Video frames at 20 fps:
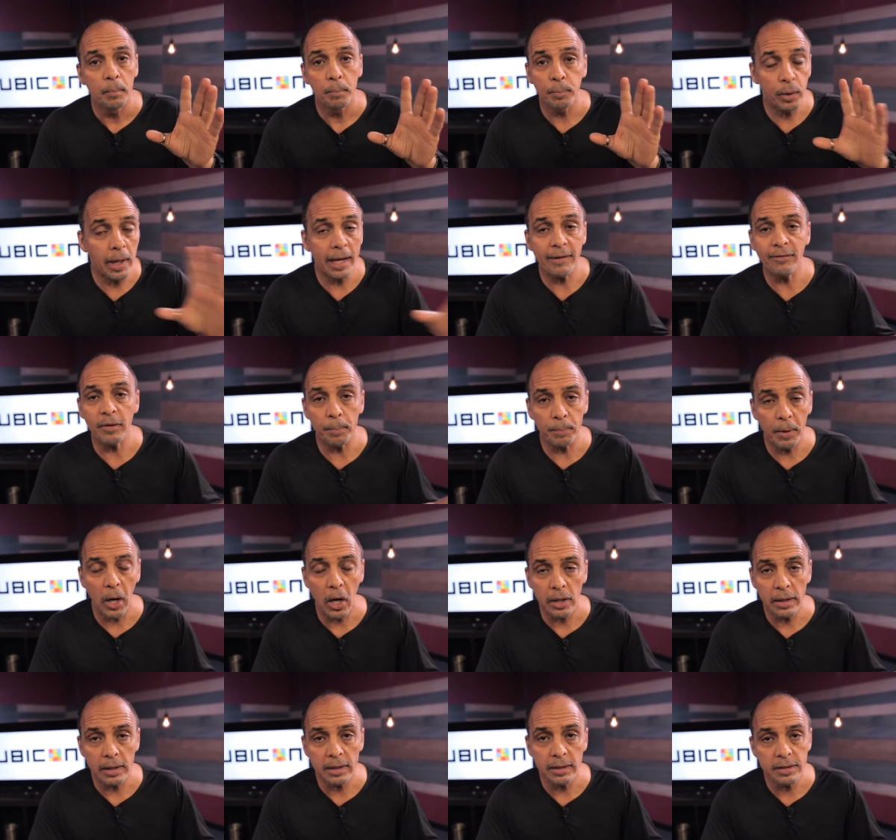private
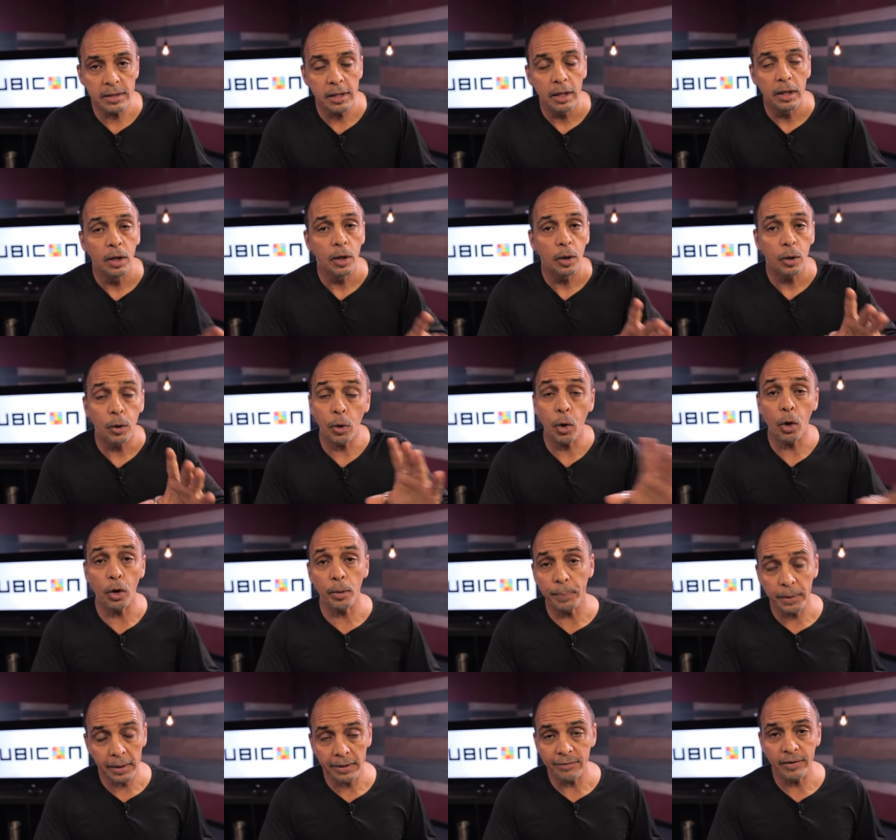parties,
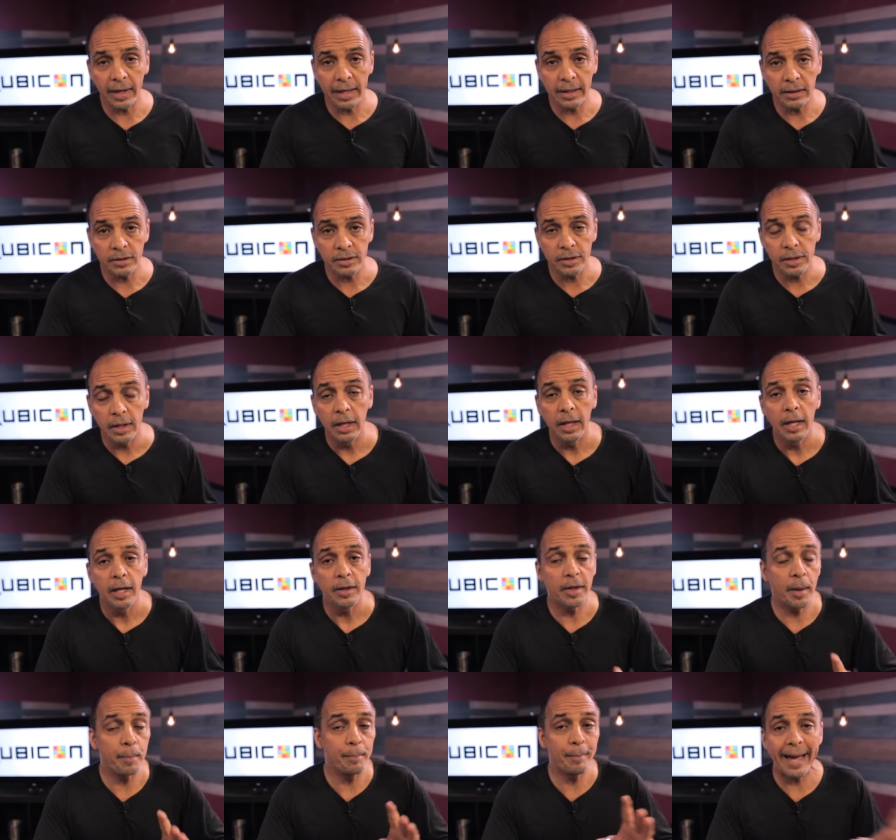corporate events,
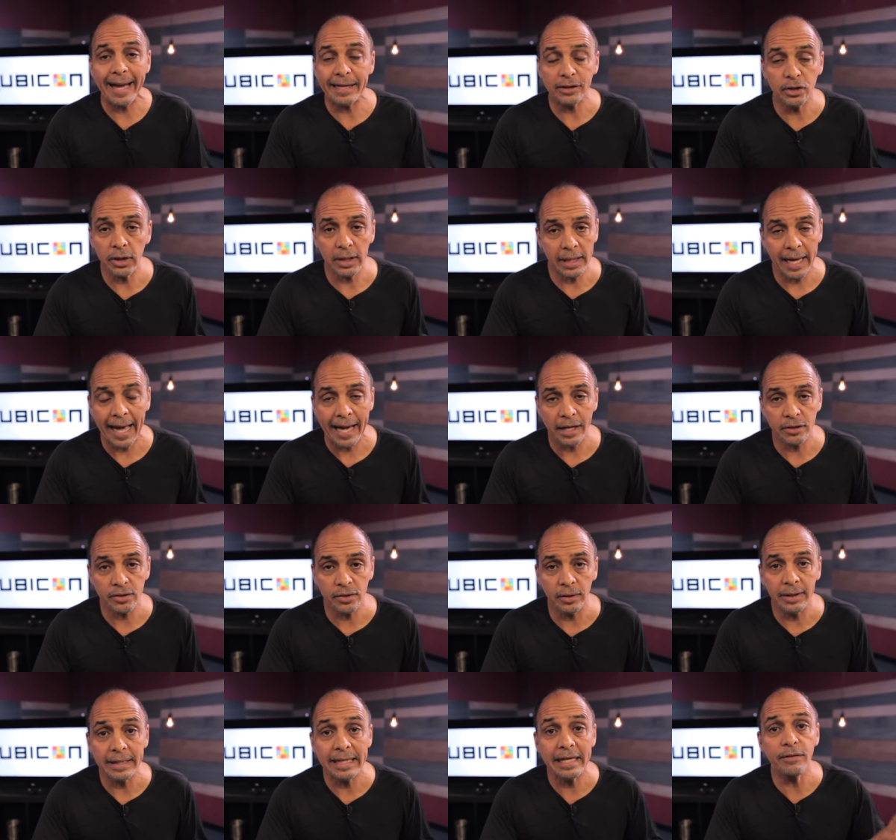the Magic
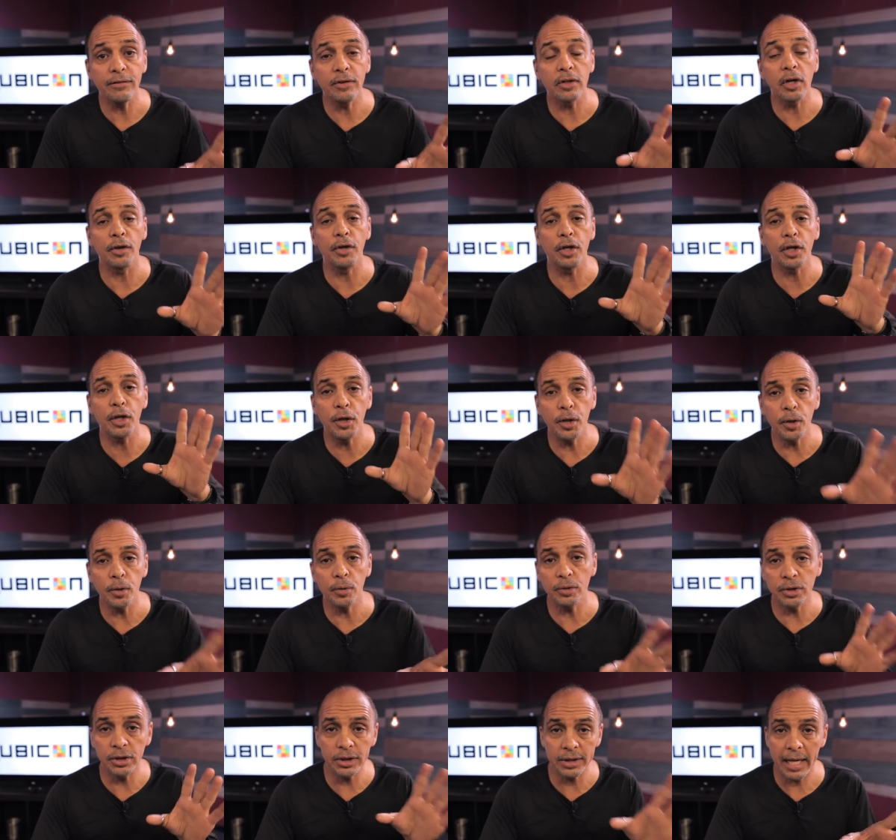Castle, even on the
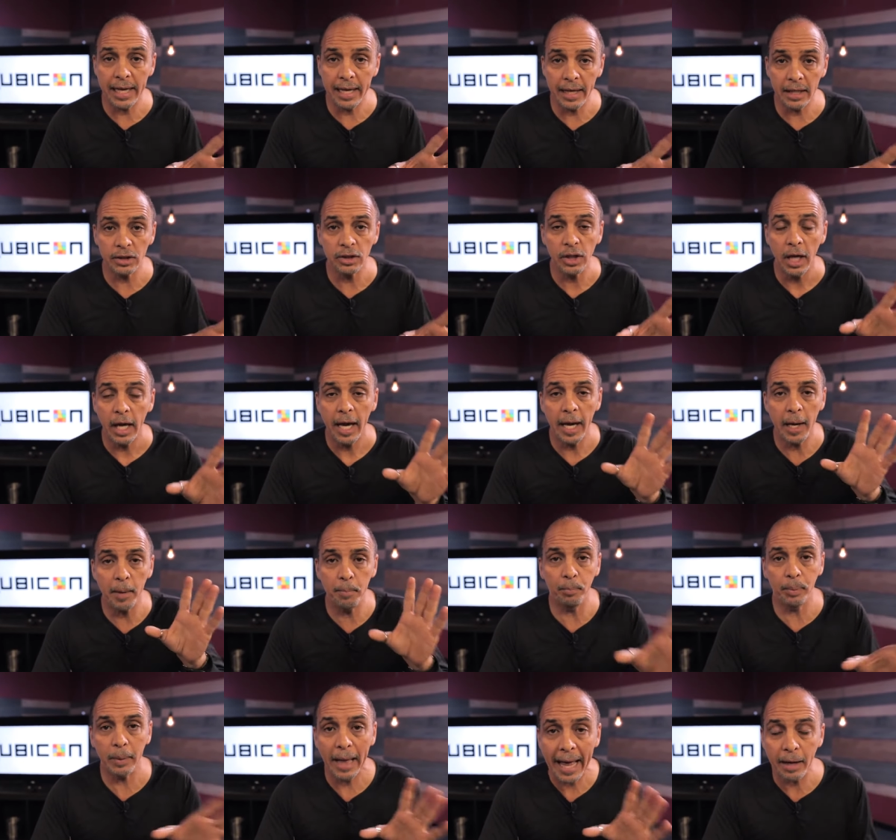huge stage
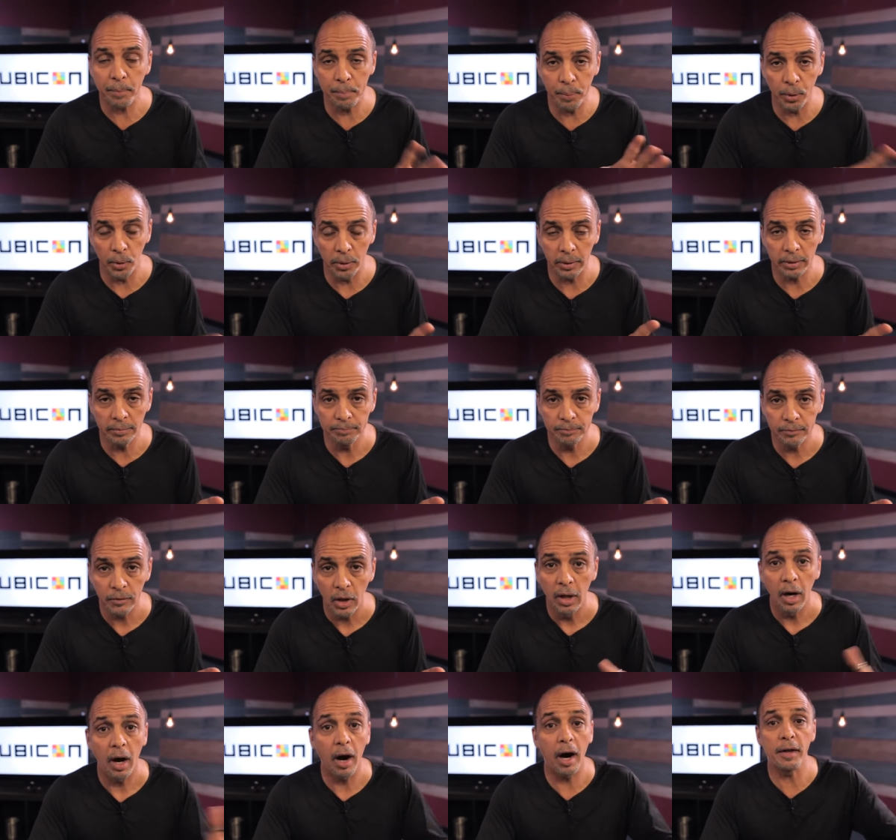at Blackpool,
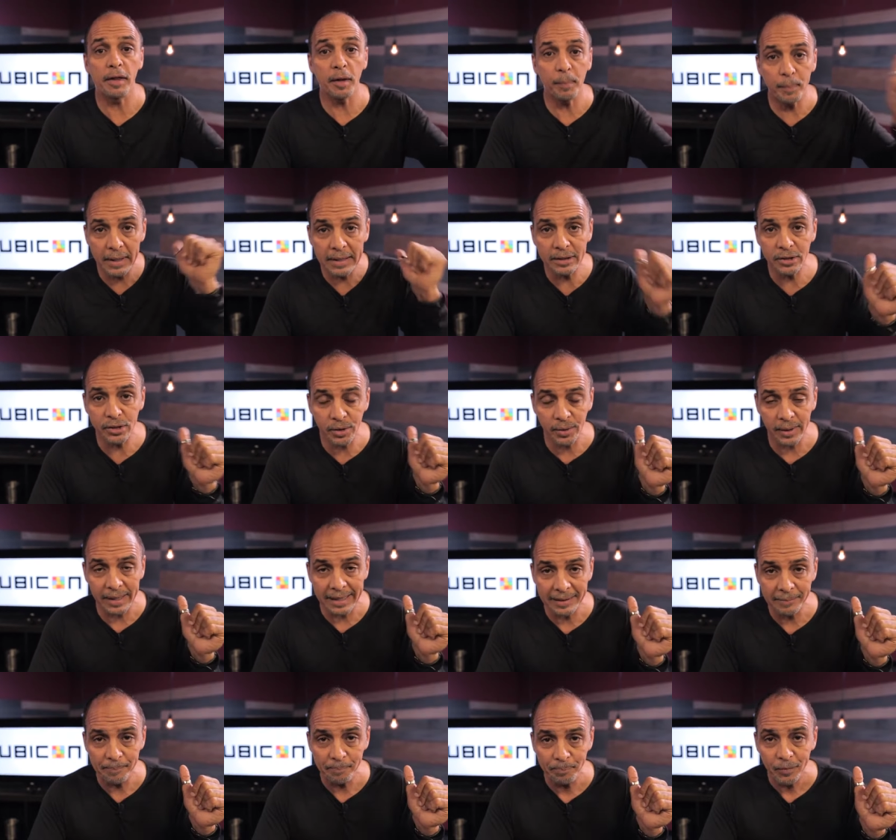on the big
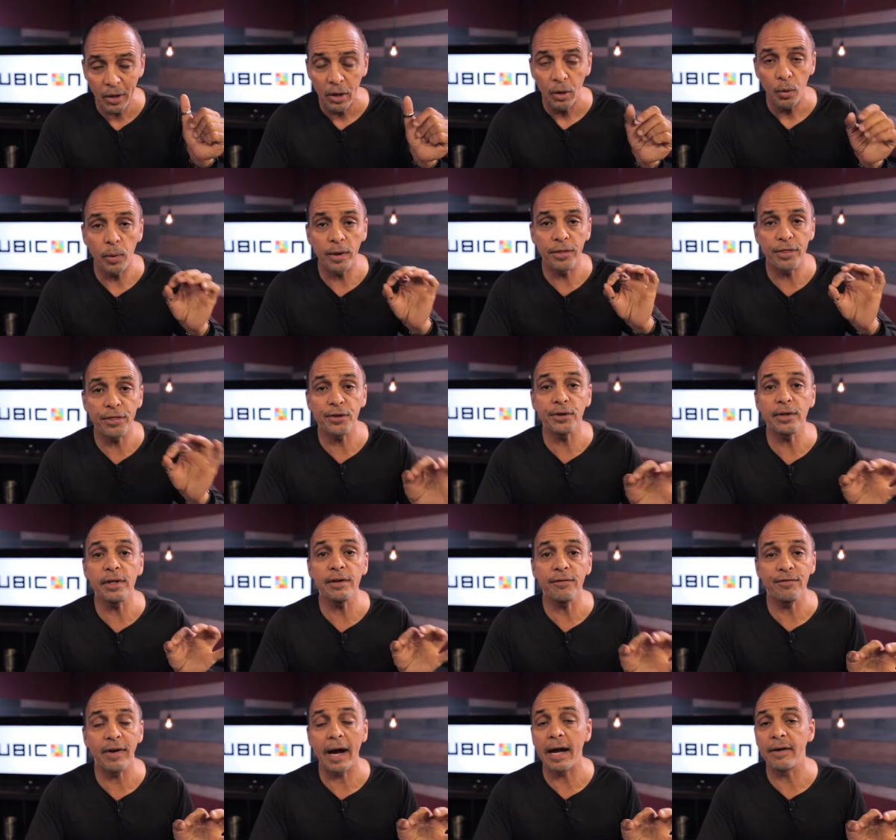screen, with
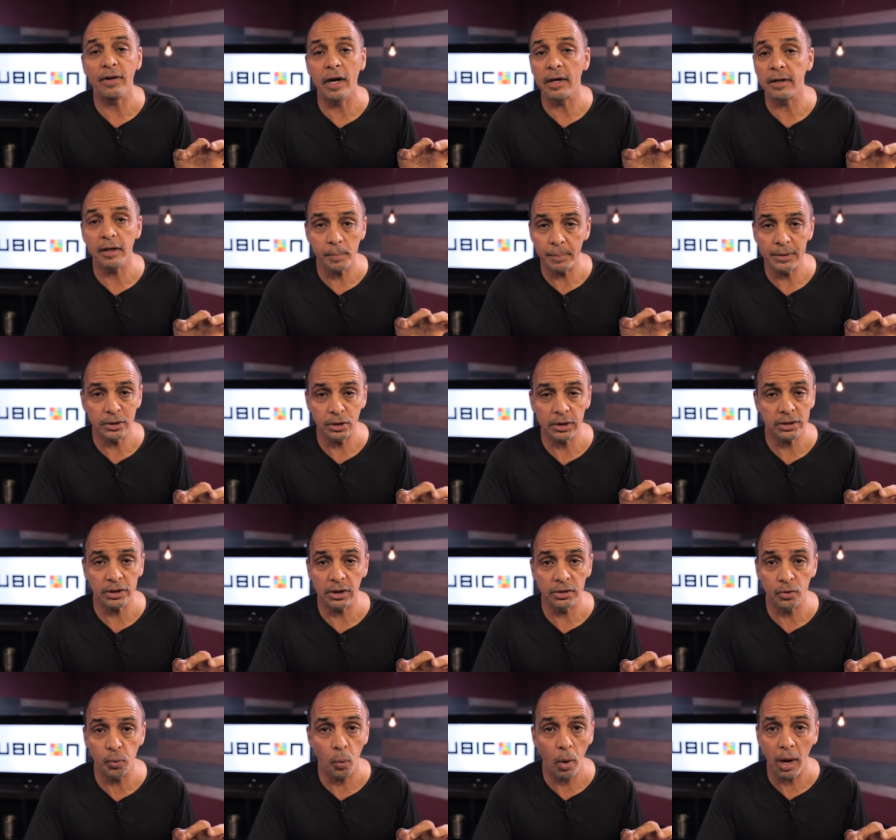3,500
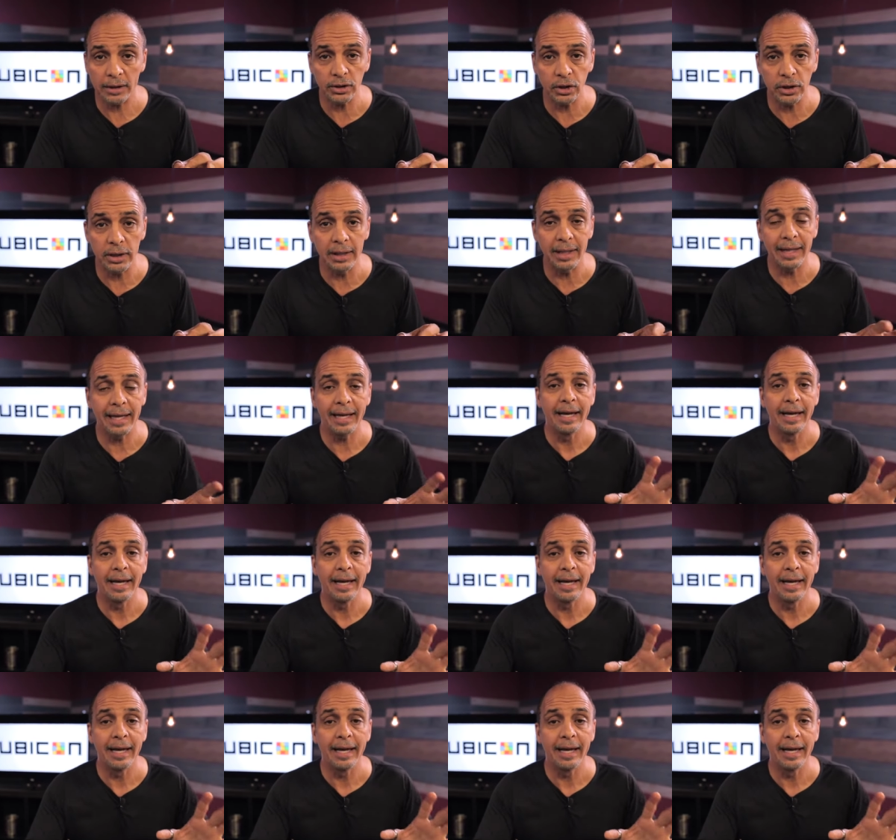magicians watching.